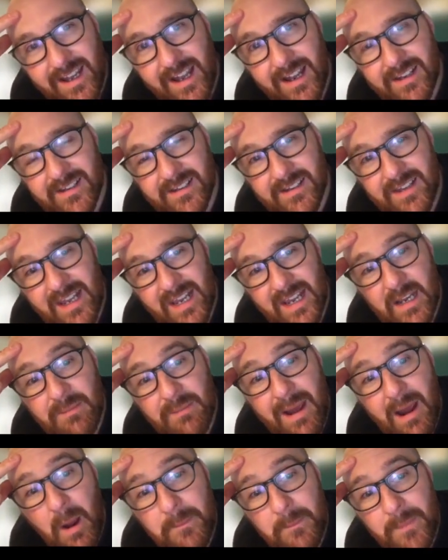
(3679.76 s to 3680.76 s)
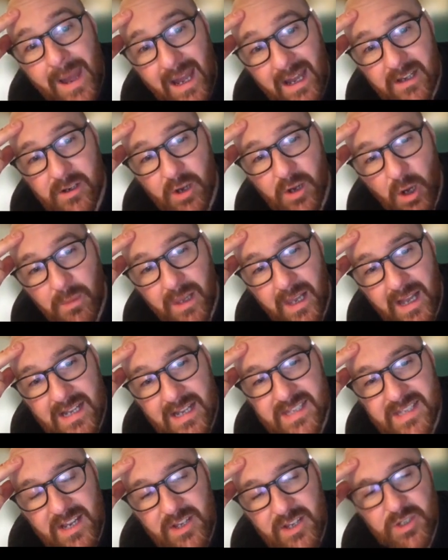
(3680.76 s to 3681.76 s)
and thinking about a better
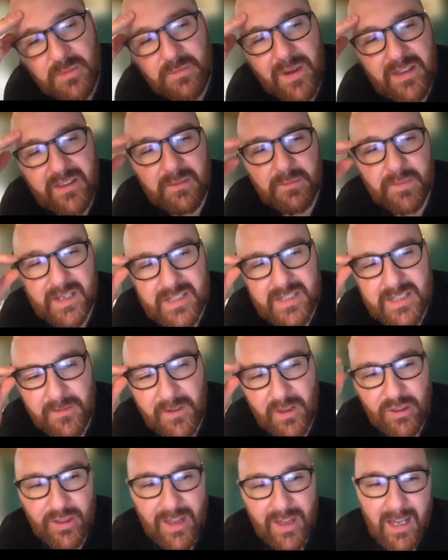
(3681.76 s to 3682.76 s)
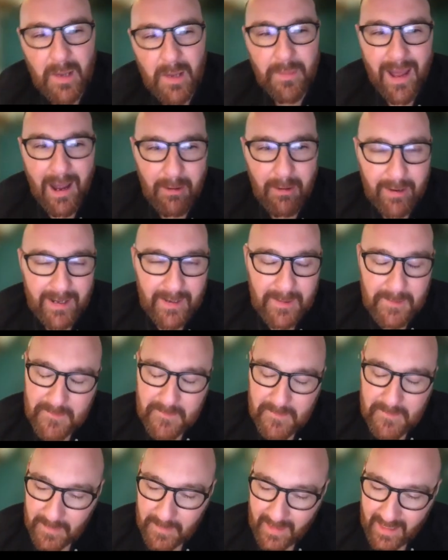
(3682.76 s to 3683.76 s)
normalization method, because if you think about it,
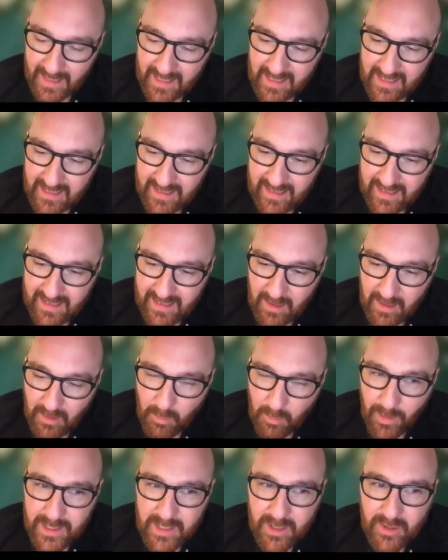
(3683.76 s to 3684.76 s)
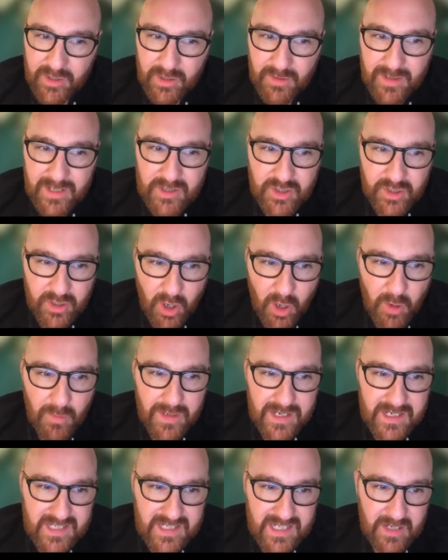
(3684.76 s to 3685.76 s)
when you're doing
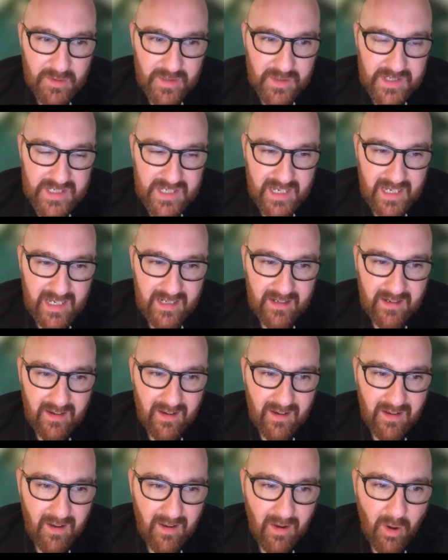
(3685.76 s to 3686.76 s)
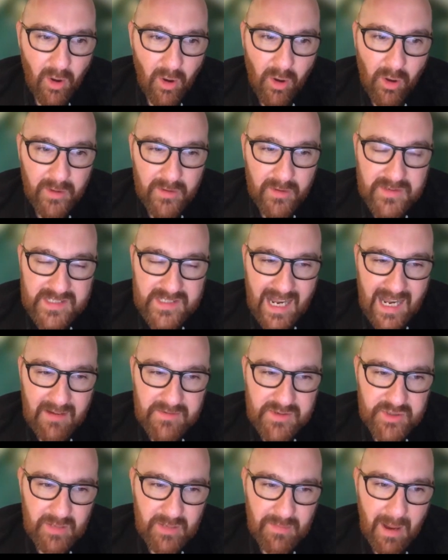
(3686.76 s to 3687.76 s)
genomic sequencing, all those
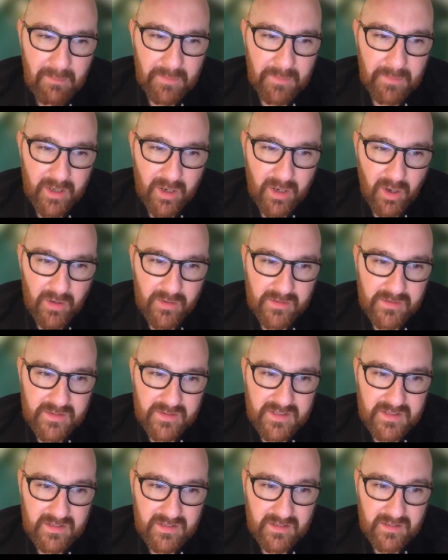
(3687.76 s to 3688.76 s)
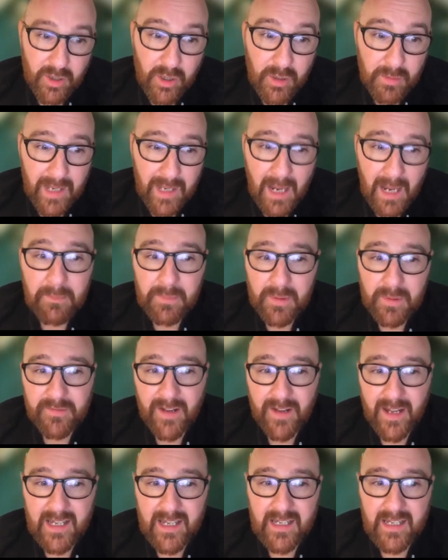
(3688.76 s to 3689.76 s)
downstream amplicons could be
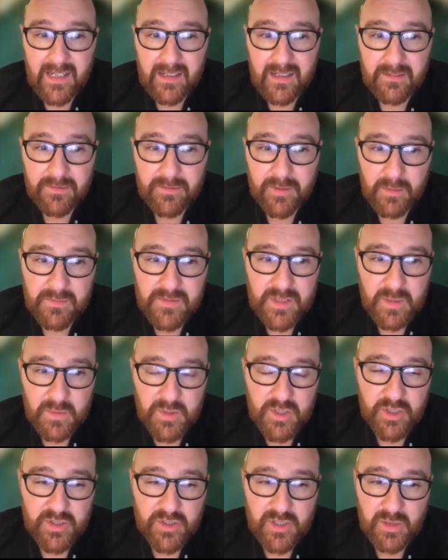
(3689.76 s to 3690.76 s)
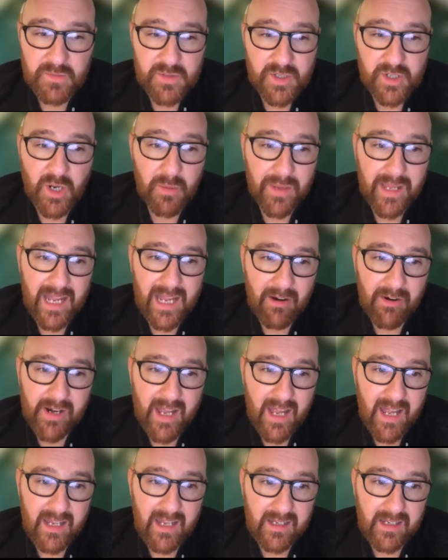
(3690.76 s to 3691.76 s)
amplifying from subgenomic
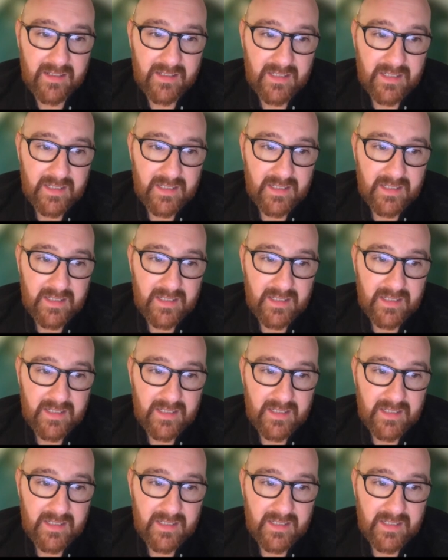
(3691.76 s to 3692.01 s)
RNA,